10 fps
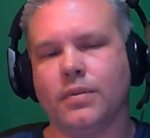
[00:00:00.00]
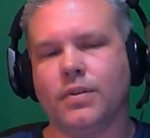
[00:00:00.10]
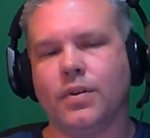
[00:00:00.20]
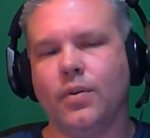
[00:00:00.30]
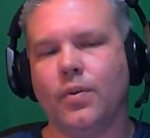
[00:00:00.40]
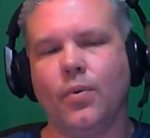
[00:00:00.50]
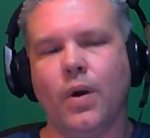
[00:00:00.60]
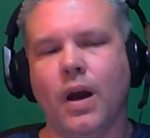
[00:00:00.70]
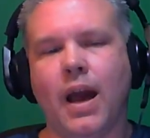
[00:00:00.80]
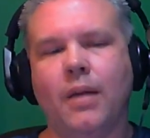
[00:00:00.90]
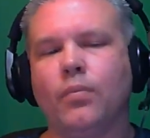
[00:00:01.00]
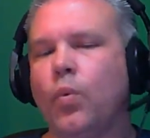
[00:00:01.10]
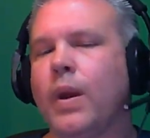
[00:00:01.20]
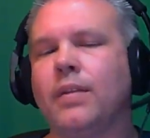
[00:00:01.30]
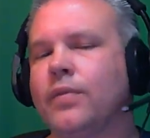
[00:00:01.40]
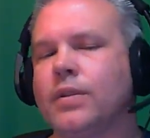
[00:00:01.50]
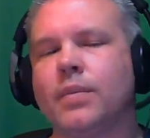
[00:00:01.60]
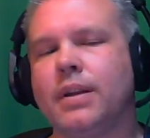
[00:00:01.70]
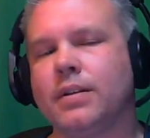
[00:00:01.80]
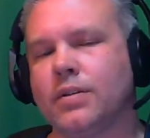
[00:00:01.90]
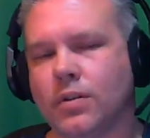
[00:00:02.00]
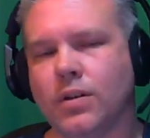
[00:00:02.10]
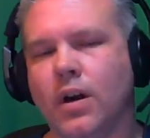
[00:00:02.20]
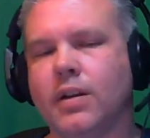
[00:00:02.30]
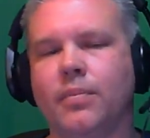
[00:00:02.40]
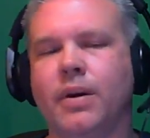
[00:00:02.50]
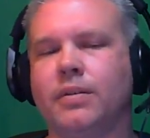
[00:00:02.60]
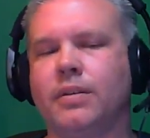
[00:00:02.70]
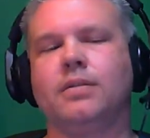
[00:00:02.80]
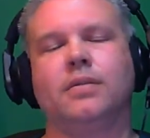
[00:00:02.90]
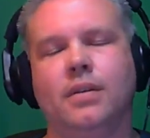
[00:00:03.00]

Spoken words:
So I'm waiting for somebody to start talking about these.